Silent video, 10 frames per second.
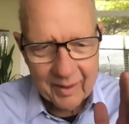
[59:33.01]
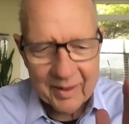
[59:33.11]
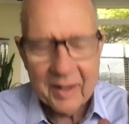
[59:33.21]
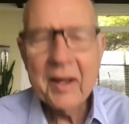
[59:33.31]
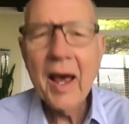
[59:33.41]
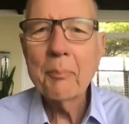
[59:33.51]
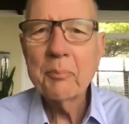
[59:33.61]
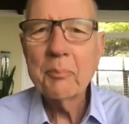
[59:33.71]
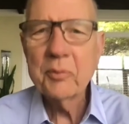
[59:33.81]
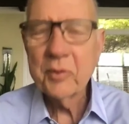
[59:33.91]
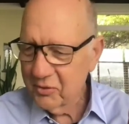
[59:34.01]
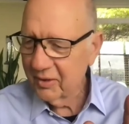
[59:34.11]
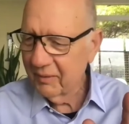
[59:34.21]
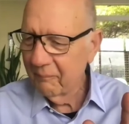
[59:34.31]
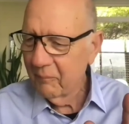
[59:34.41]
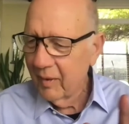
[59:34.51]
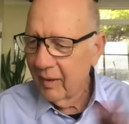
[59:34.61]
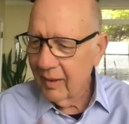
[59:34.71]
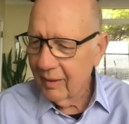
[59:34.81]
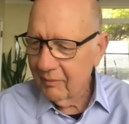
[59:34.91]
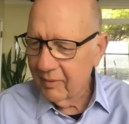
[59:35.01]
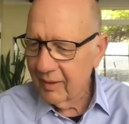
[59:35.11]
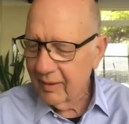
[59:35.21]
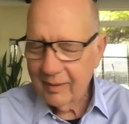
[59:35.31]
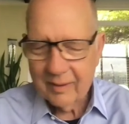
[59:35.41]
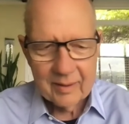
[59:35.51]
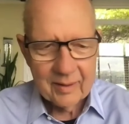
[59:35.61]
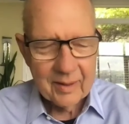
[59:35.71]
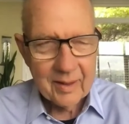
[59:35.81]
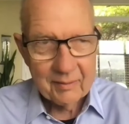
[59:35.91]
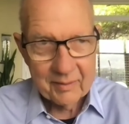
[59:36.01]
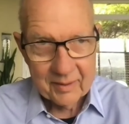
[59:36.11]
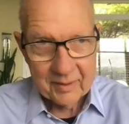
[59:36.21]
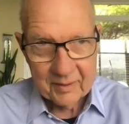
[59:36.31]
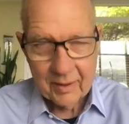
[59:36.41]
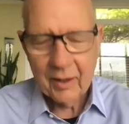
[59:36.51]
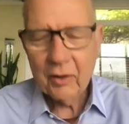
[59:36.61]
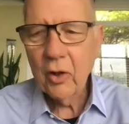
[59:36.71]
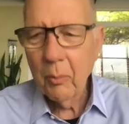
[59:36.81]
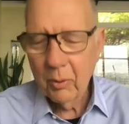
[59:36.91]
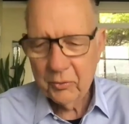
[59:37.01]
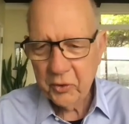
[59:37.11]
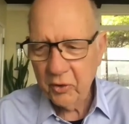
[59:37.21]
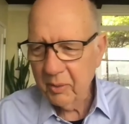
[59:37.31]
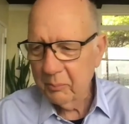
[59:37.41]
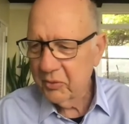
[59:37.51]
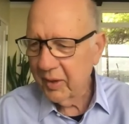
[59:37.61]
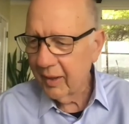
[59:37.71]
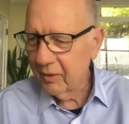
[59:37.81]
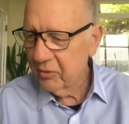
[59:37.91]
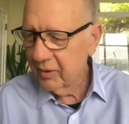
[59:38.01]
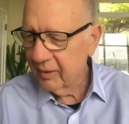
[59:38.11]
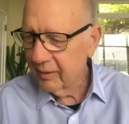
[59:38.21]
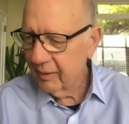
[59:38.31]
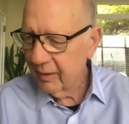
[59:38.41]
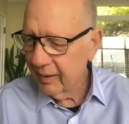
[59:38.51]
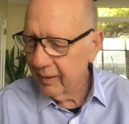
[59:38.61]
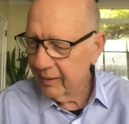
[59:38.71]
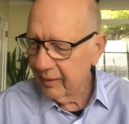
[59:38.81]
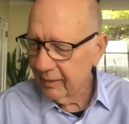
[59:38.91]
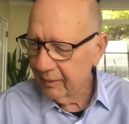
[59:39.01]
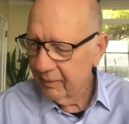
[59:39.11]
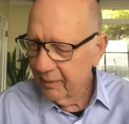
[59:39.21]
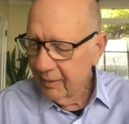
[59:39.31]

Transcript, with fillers: uh, encapsulation of a of a, a global circumstance and and uh,